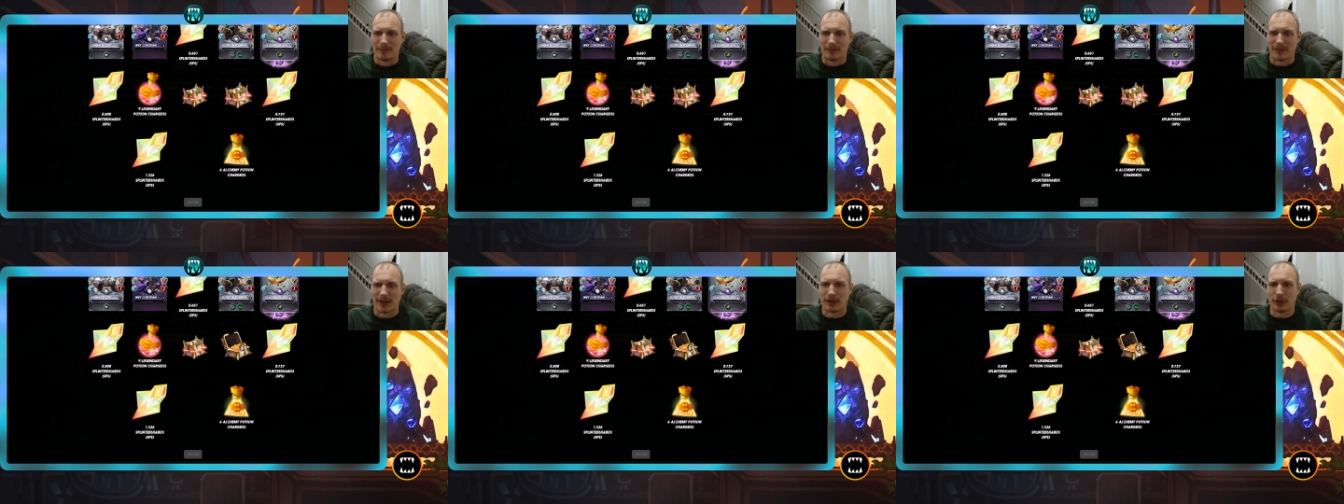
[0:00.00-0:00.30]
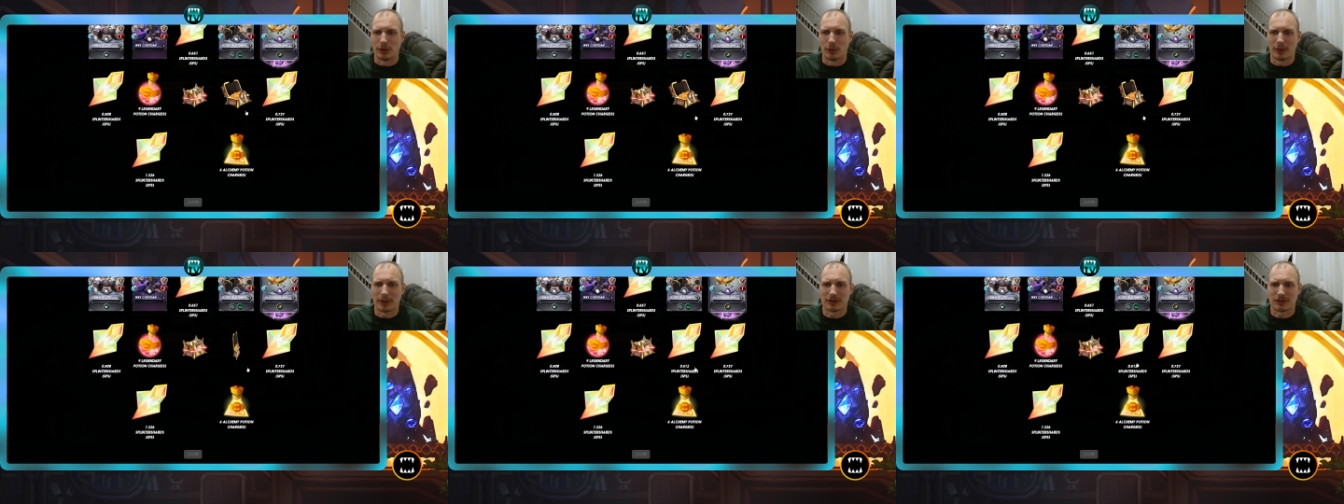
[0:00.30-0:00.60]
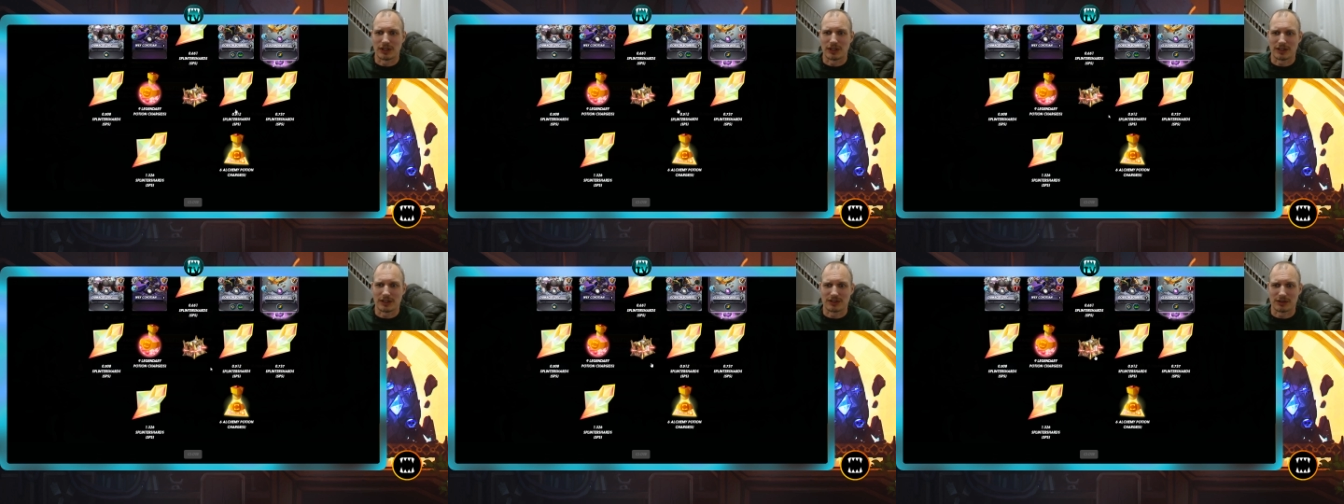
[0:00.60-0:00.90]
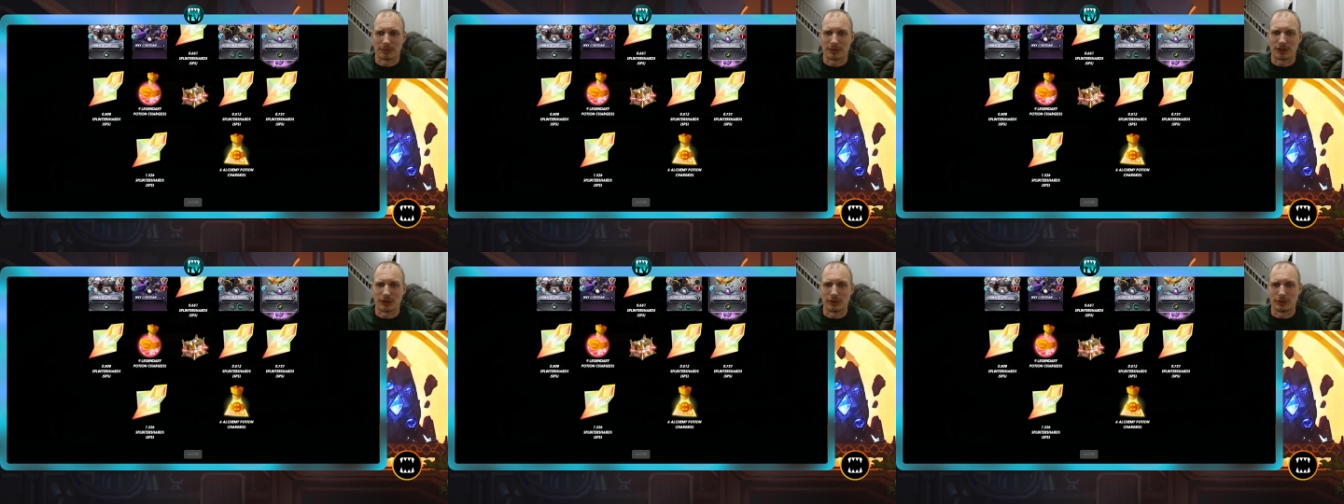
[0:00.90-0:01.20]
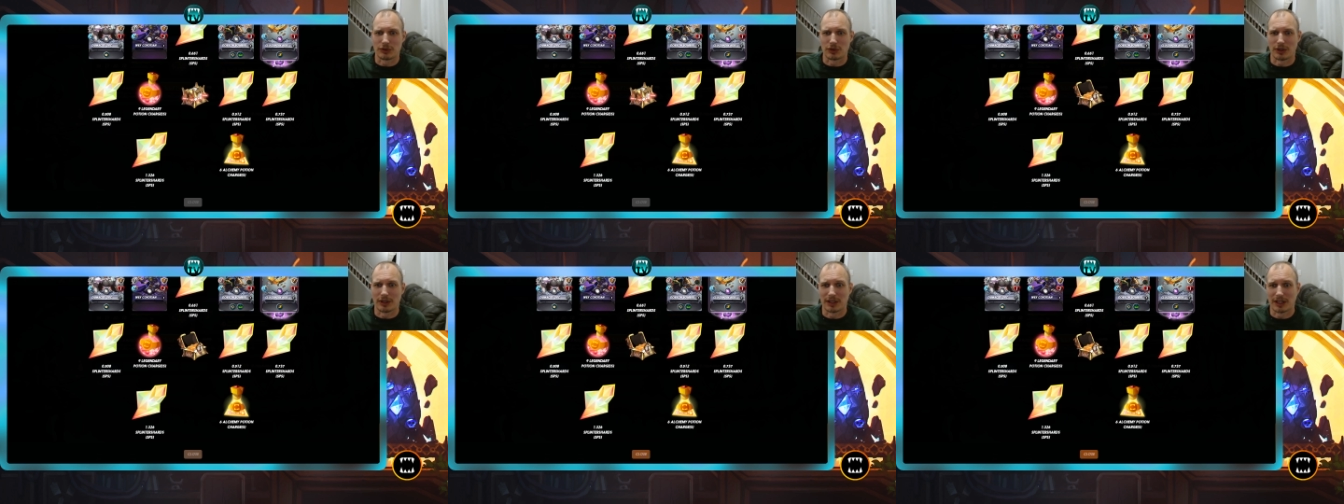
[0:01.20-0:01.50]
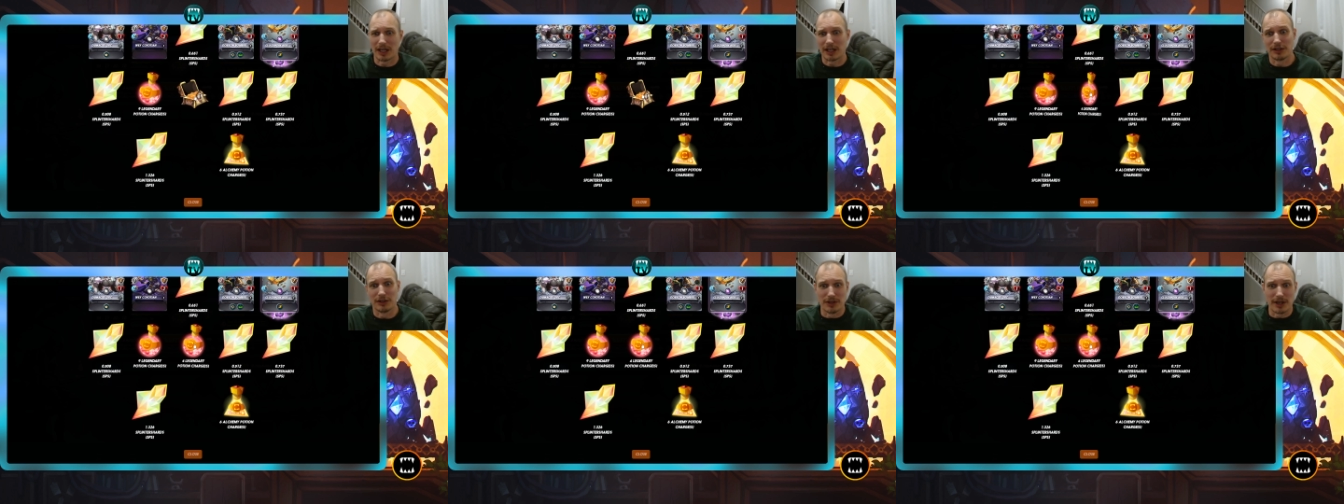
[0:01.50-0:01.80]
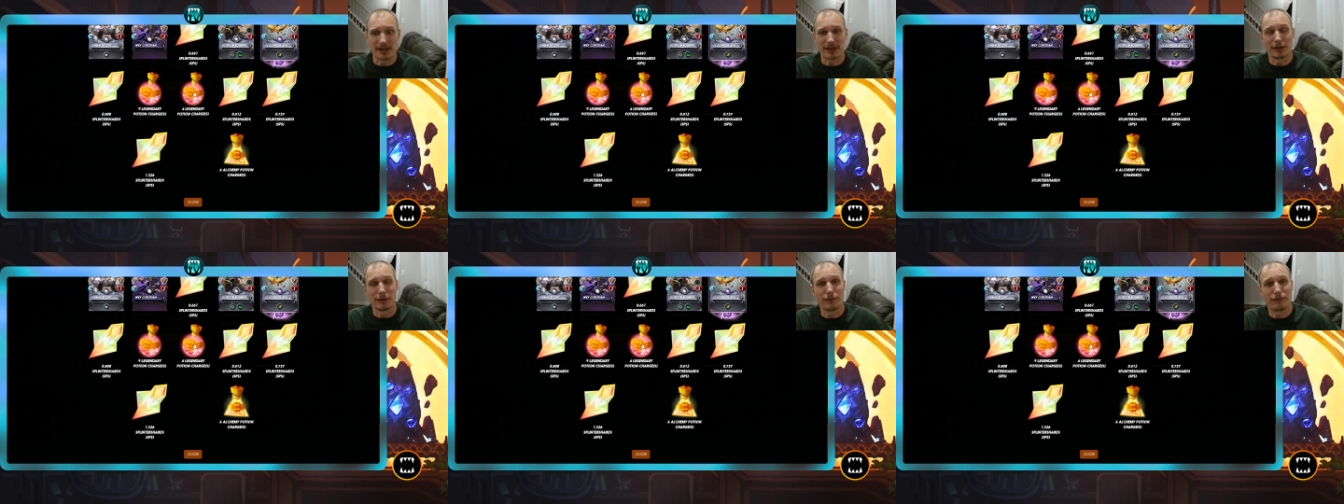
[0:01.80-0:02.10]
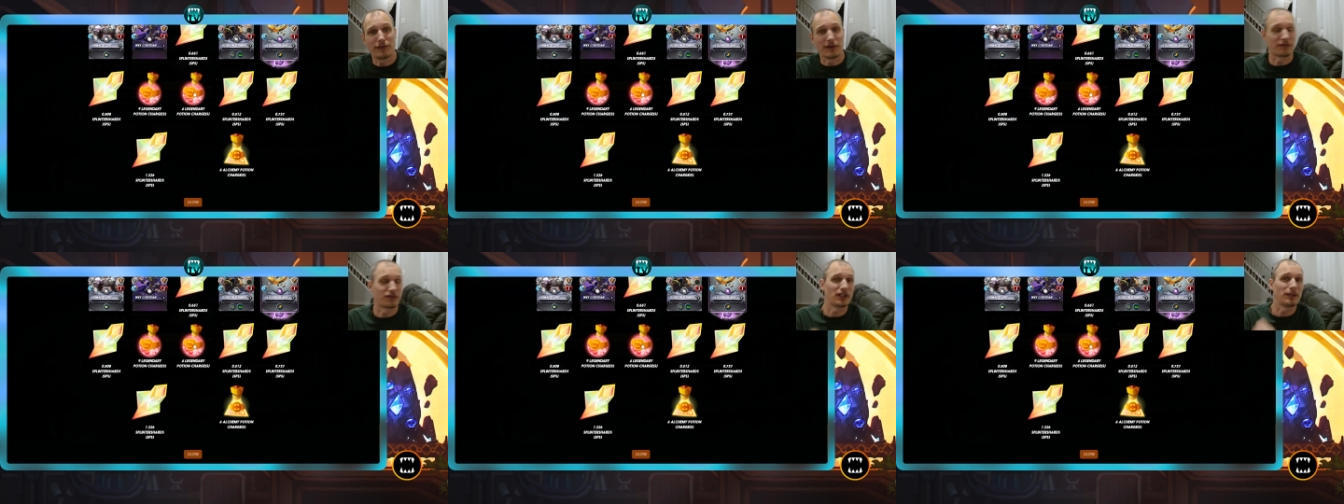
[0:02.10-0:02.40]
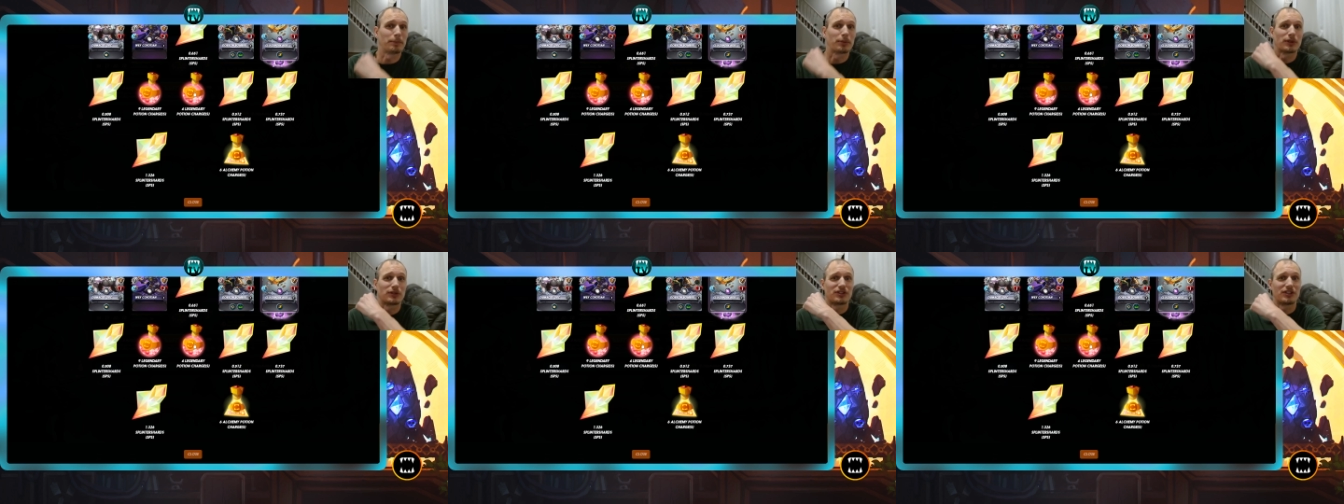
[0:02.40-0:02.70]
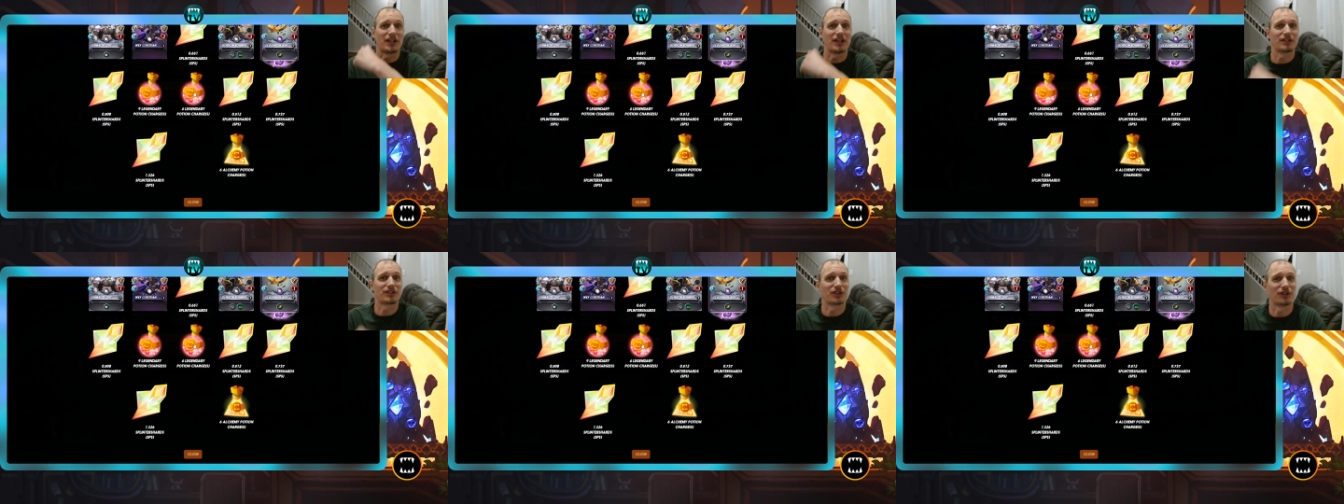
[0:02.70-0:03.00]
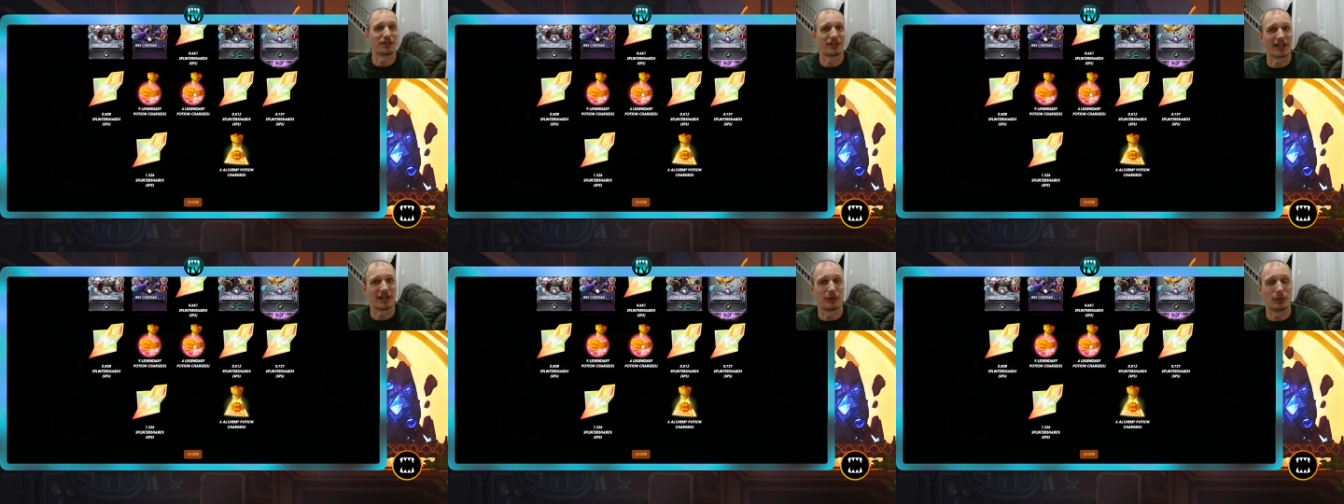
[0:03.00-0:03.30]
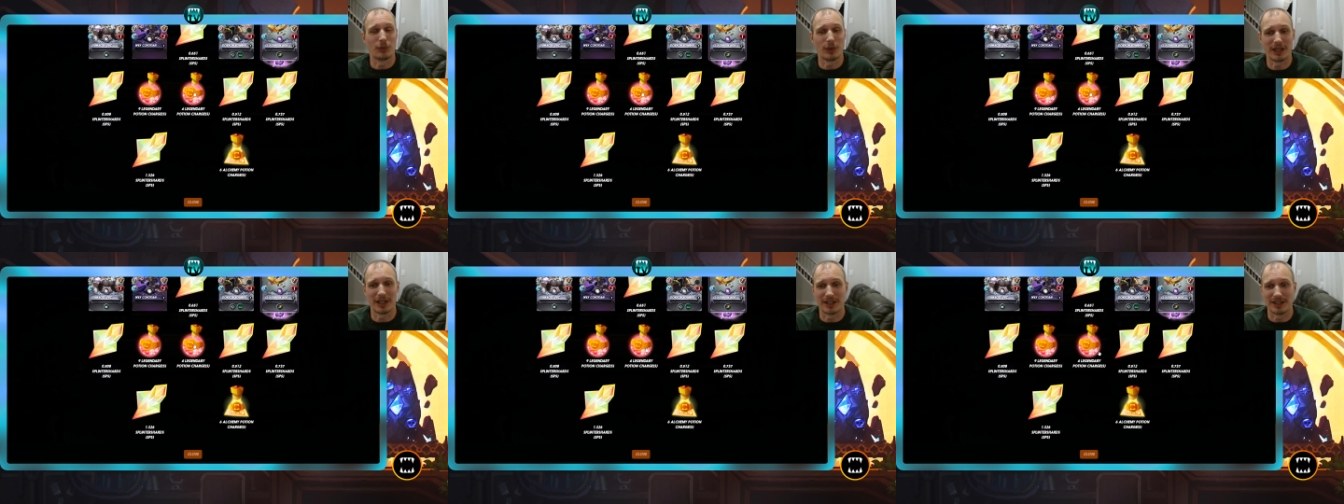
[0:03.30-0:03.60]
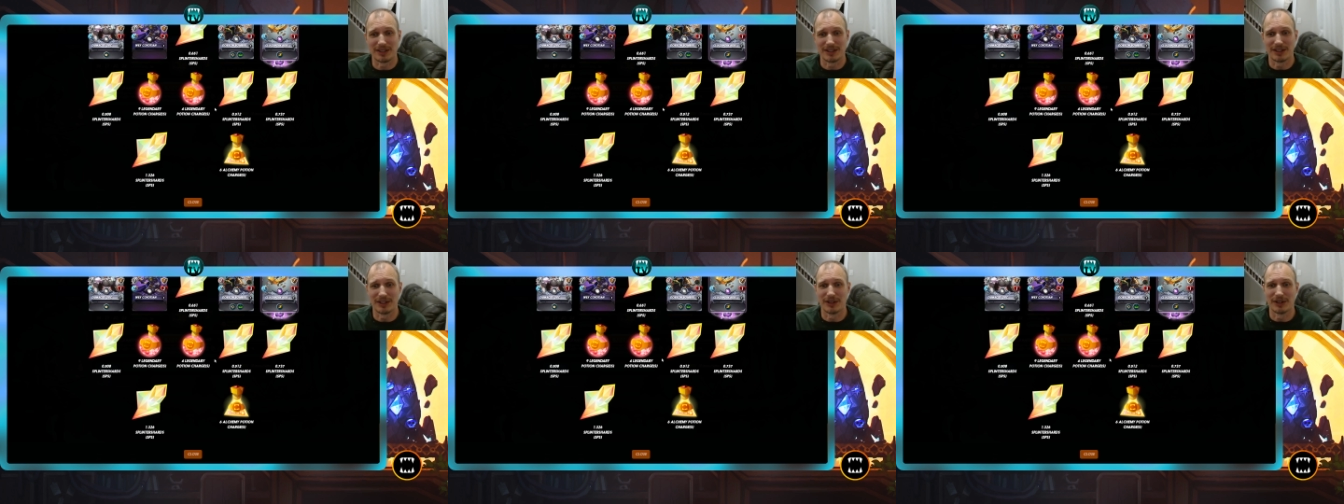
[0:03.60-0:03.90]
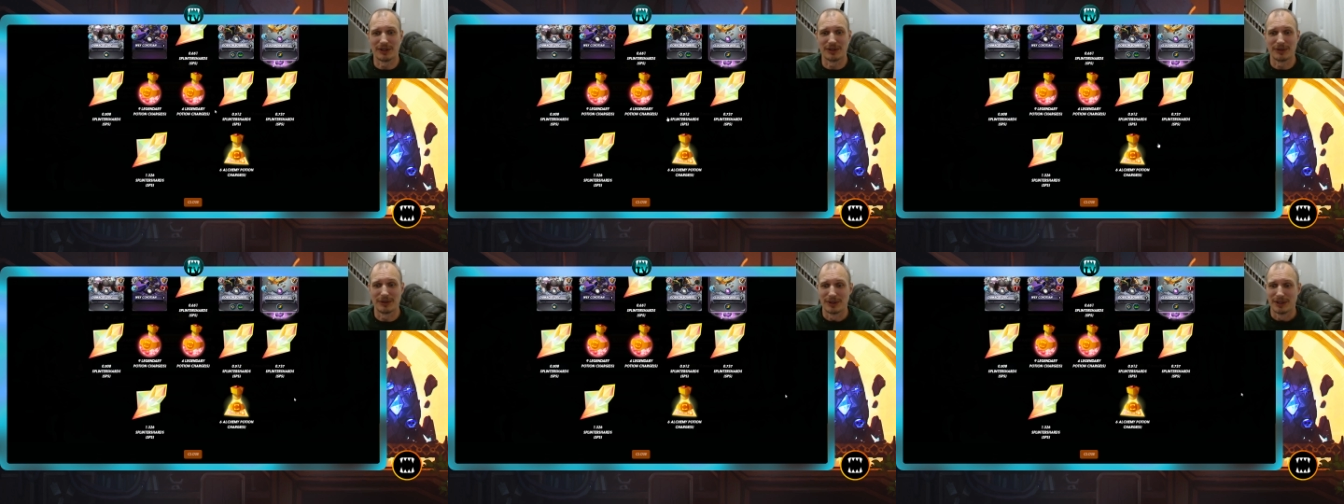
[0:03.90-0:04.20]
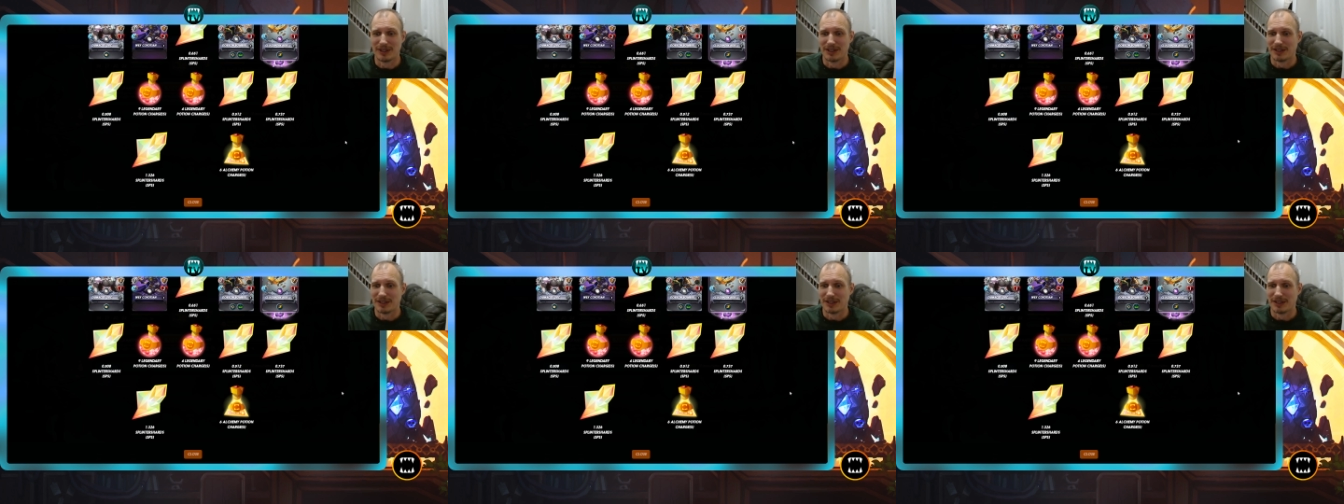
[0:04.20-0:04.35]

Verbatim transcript: I don't want to take some huge like, hey, negative fifty percent on that win, you know,